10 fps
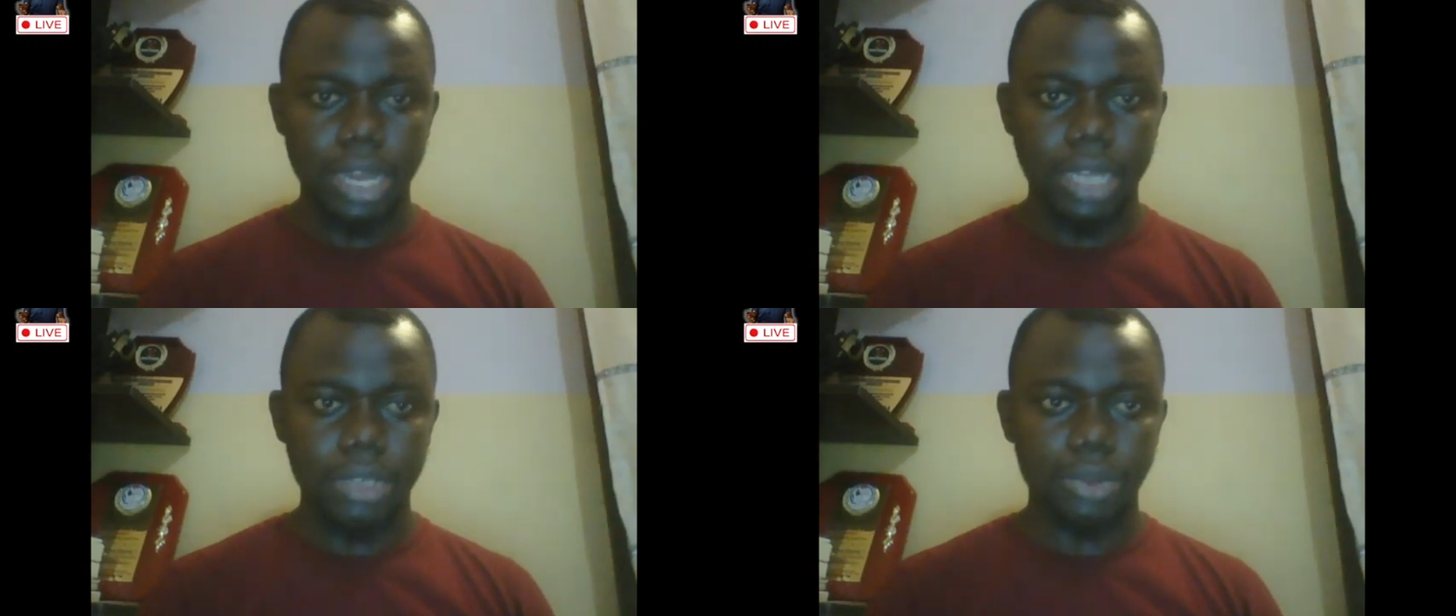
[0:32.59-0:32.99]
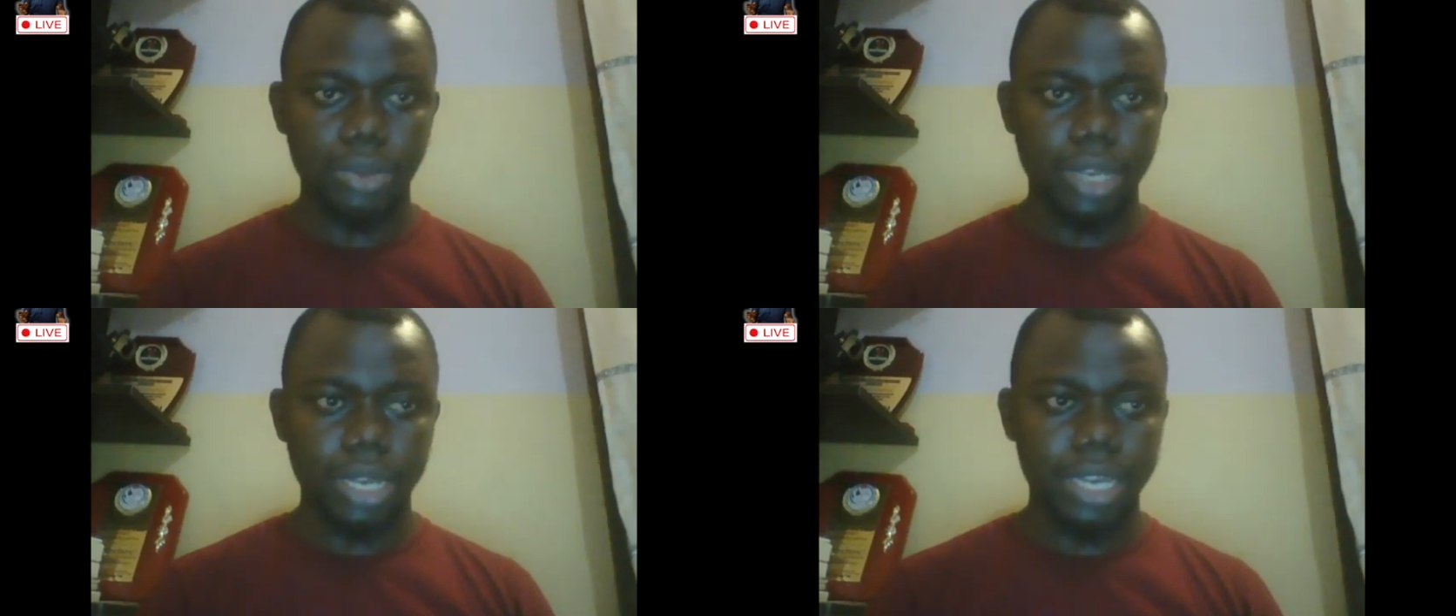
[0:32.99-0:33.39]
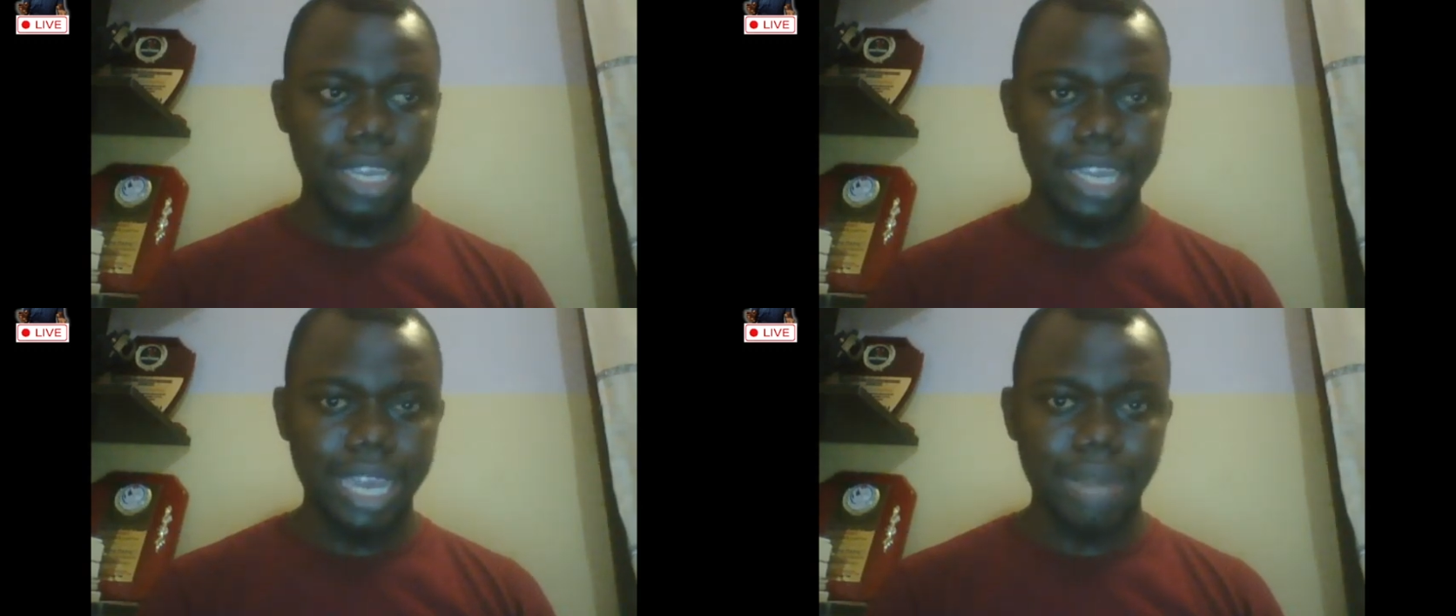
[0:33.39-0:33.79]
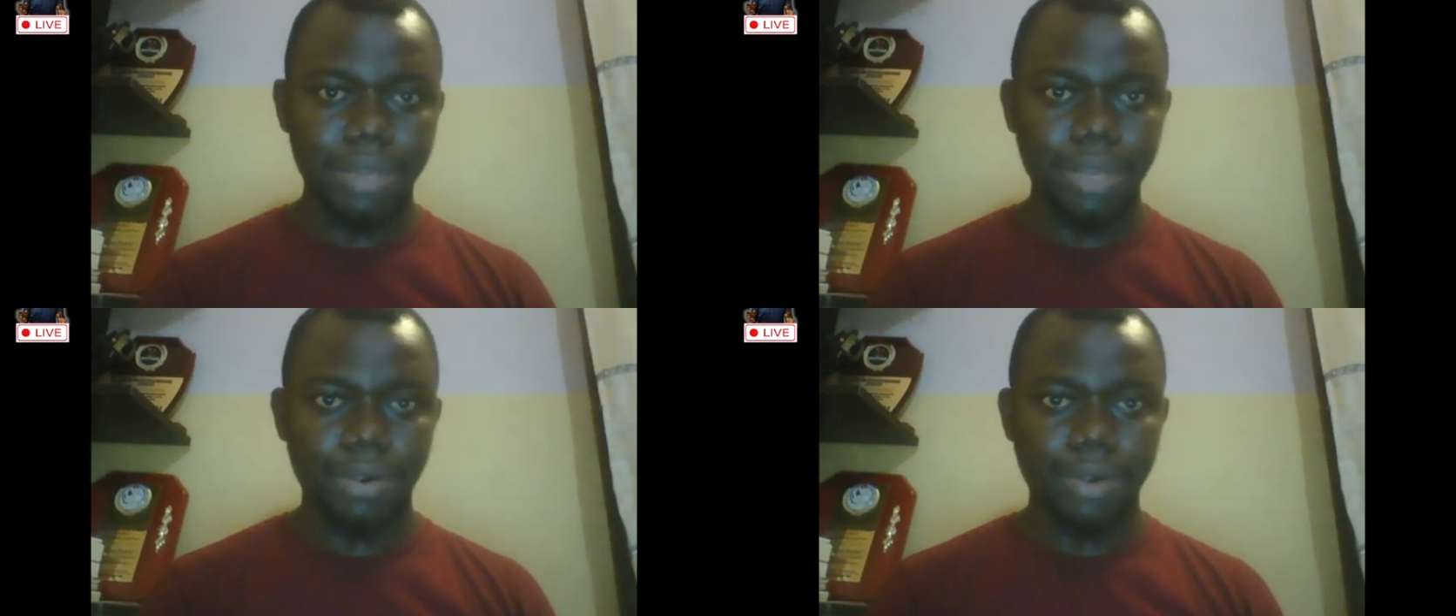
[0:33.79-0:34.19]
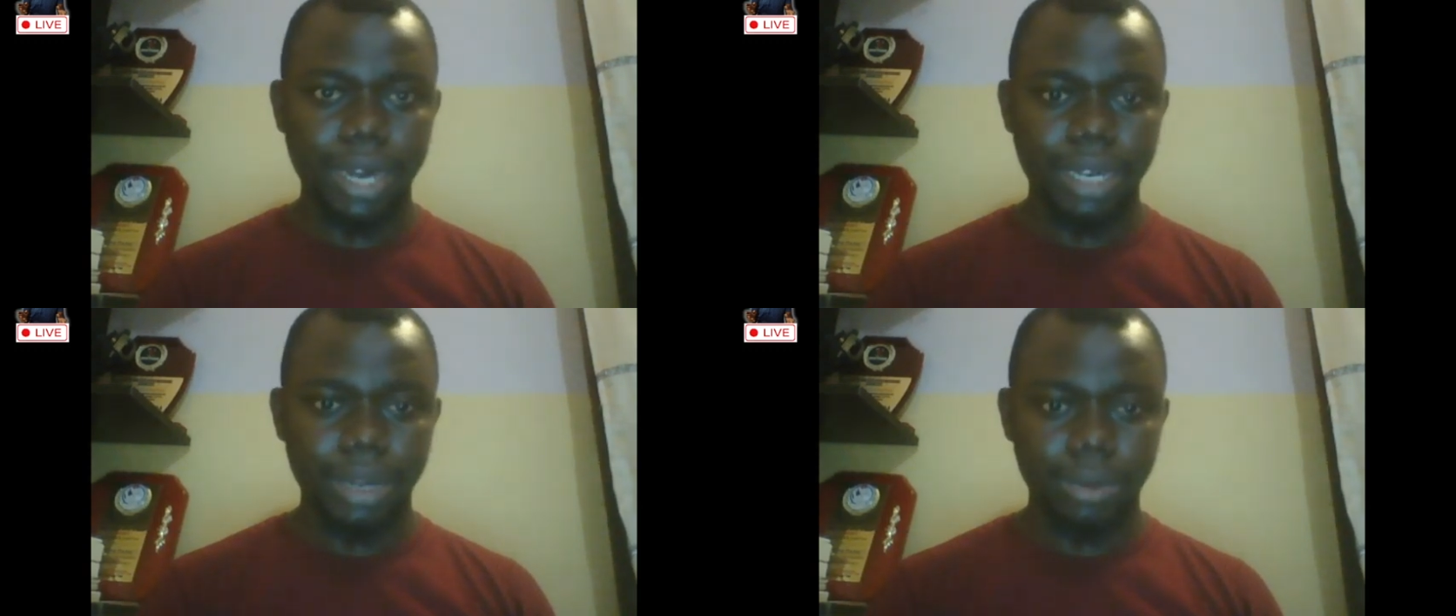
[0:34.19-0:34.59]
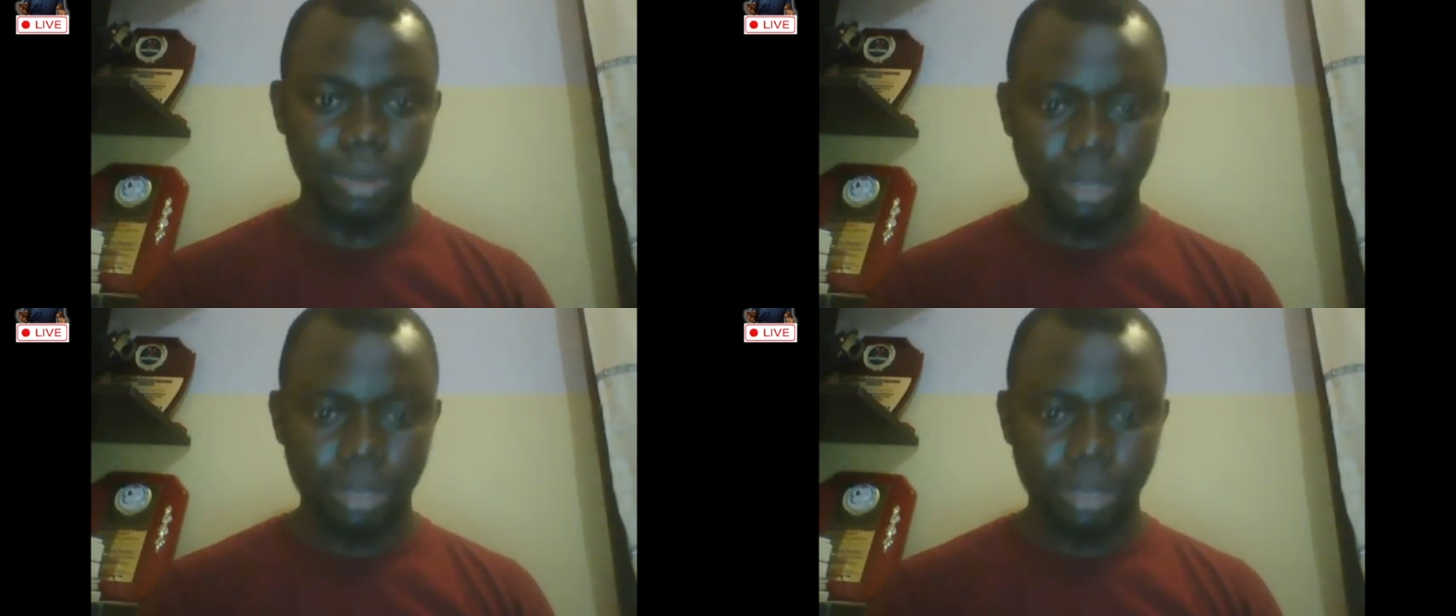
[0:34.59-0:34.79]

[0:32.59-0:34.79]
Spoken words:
and you can hear me right now.